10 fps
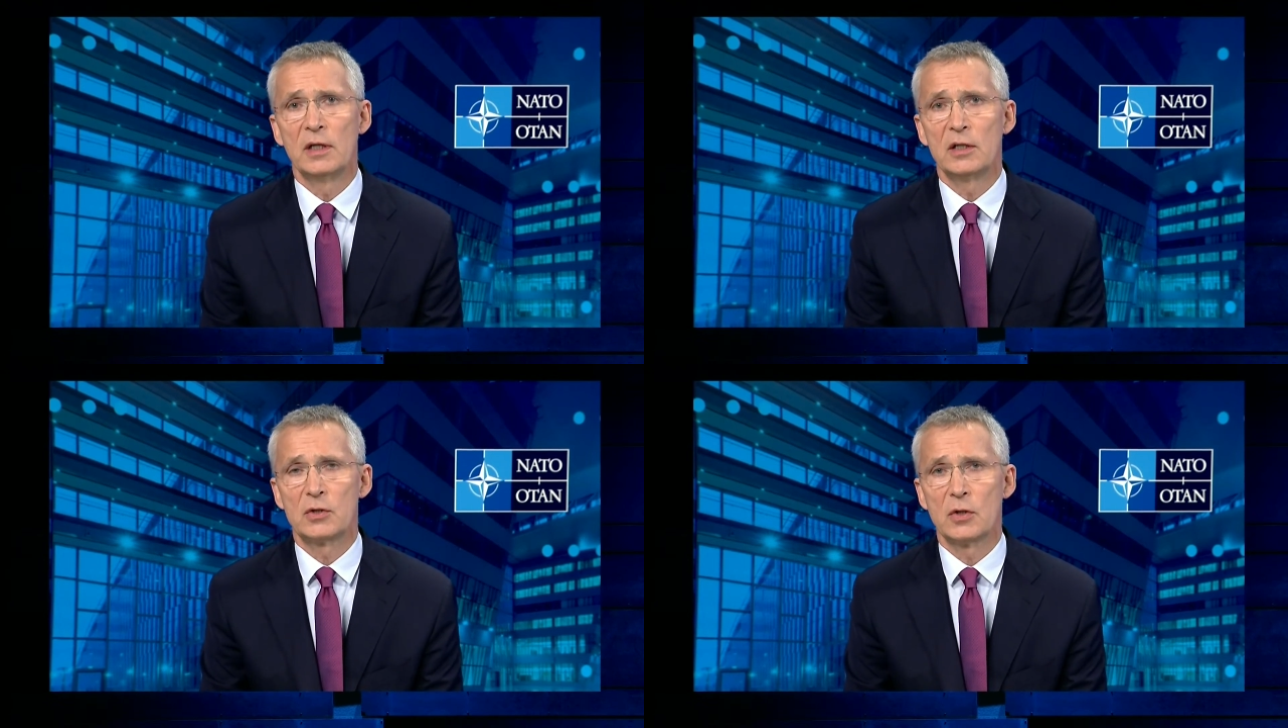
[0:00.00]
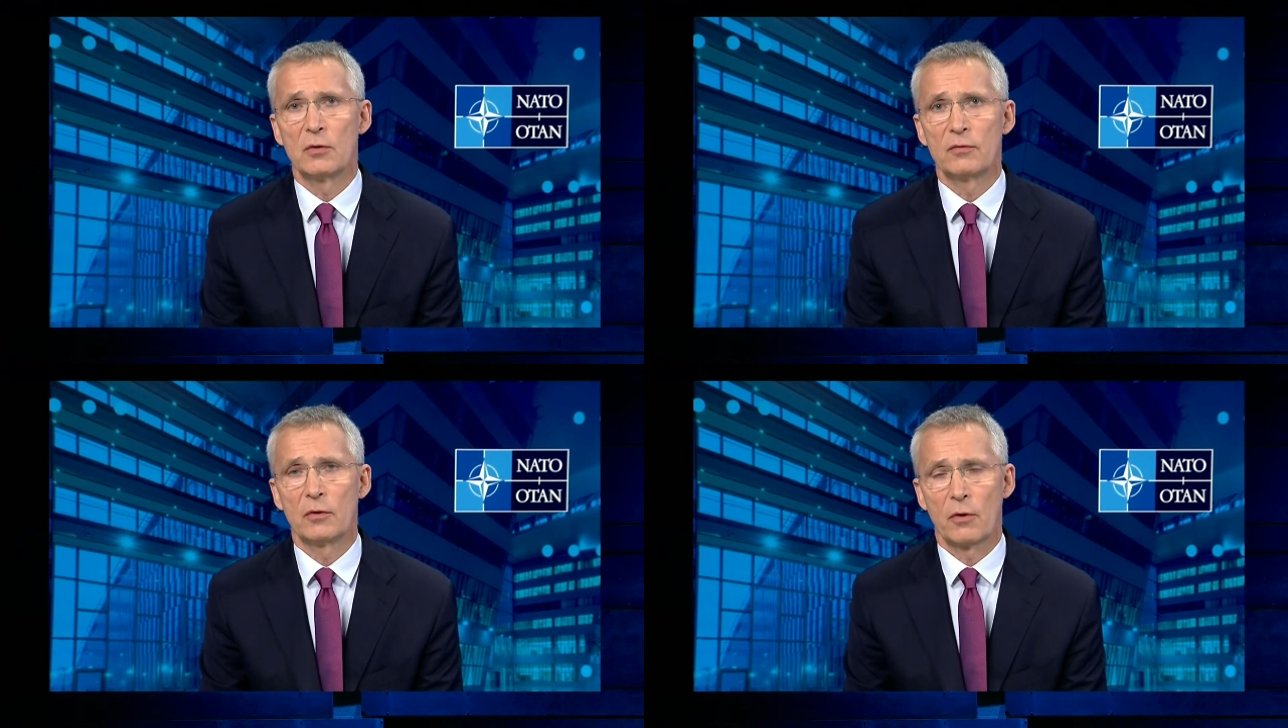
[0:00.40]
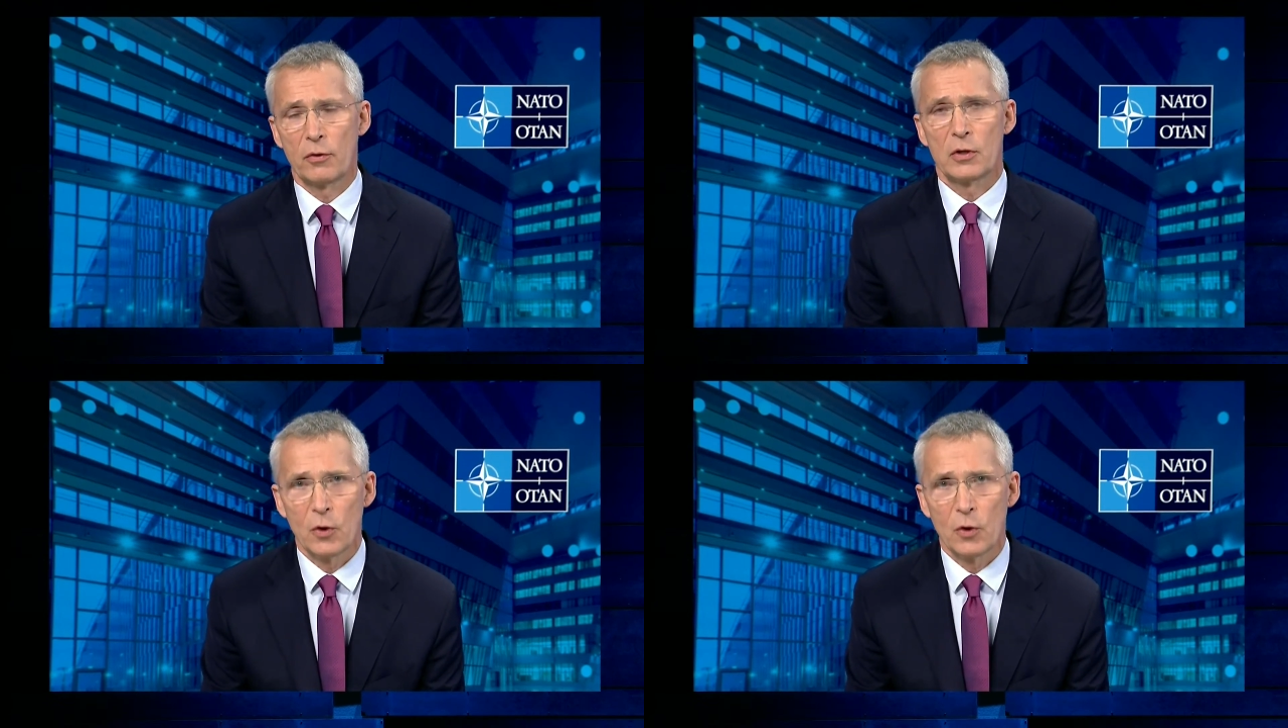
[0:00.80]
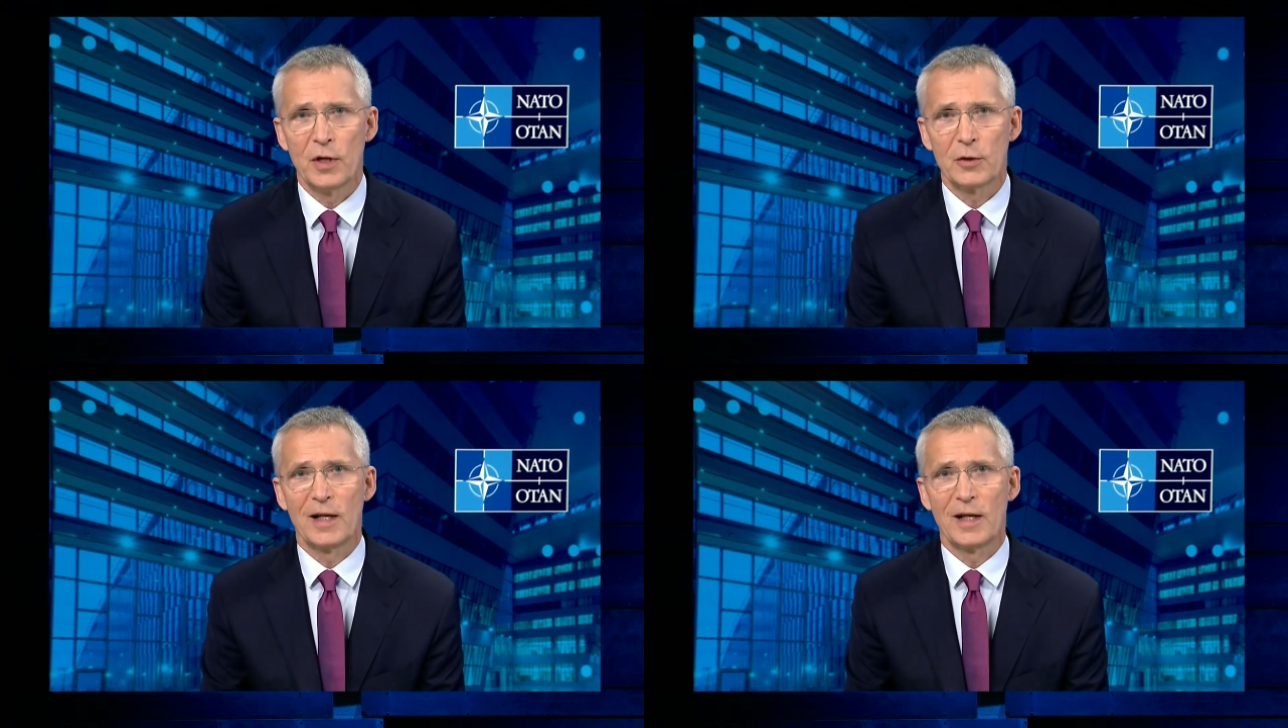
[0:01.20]
the issue of, or
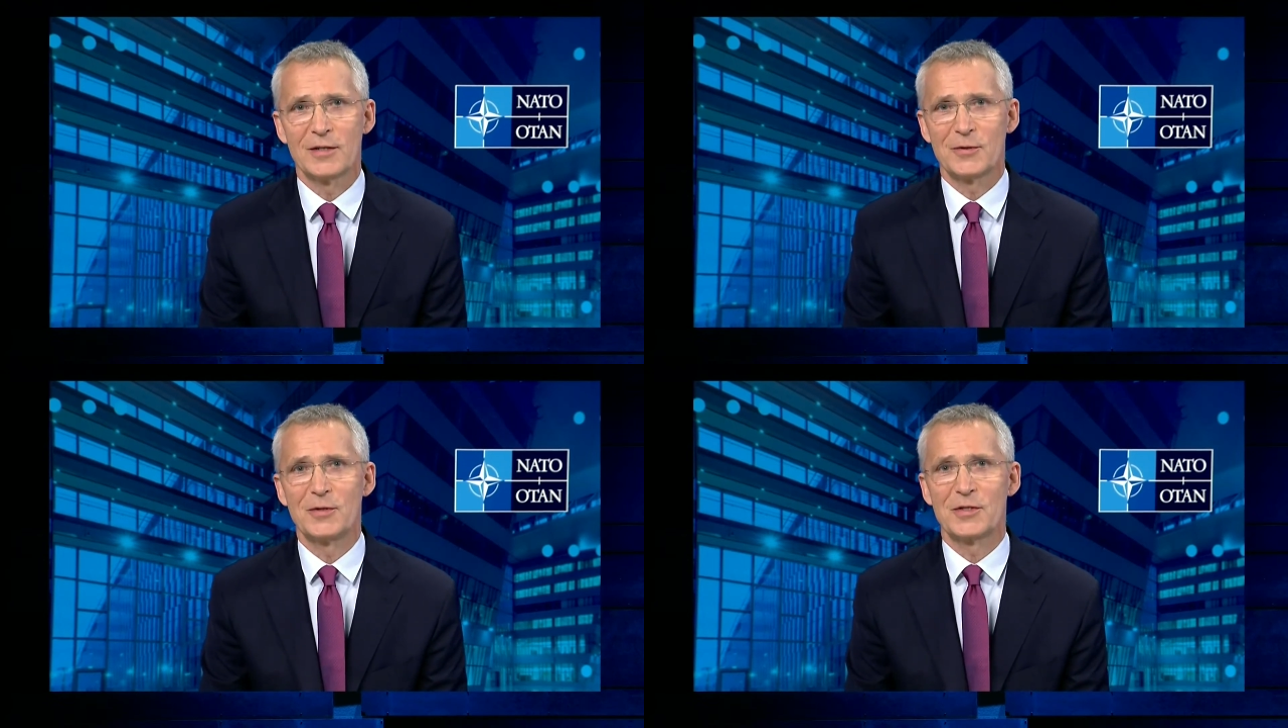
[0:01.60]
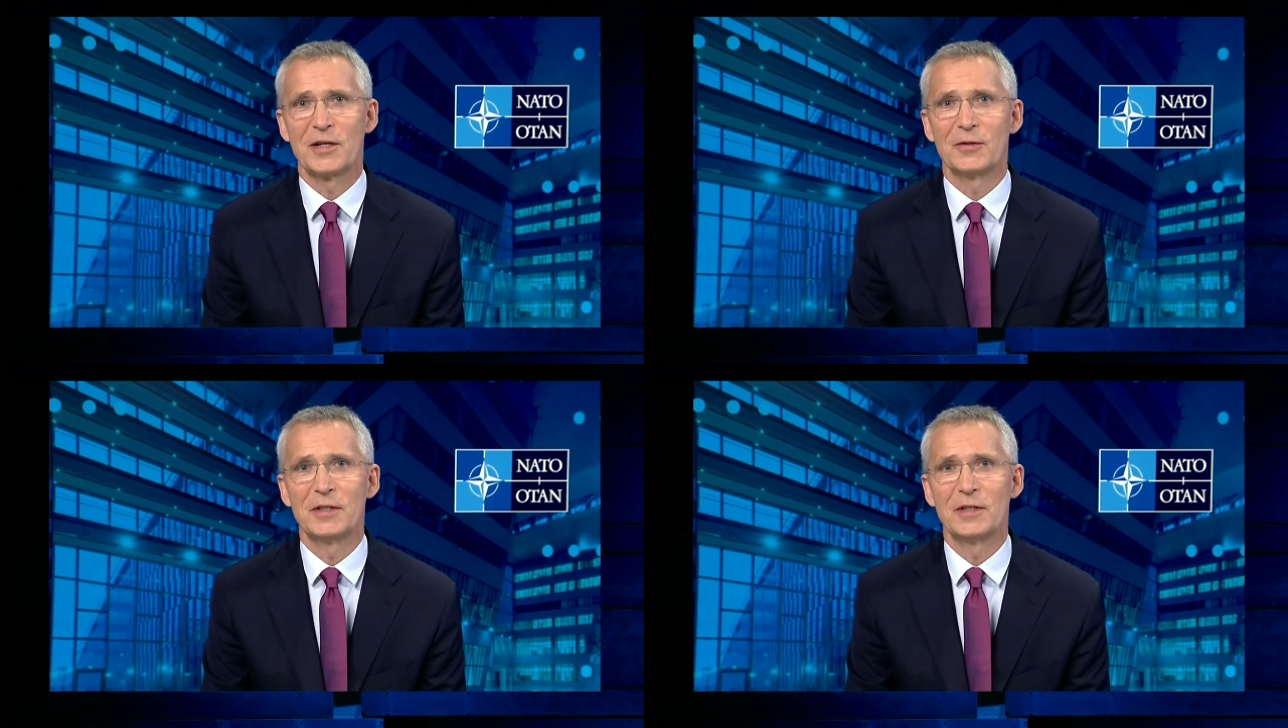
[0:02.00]
31 NATO allies to decide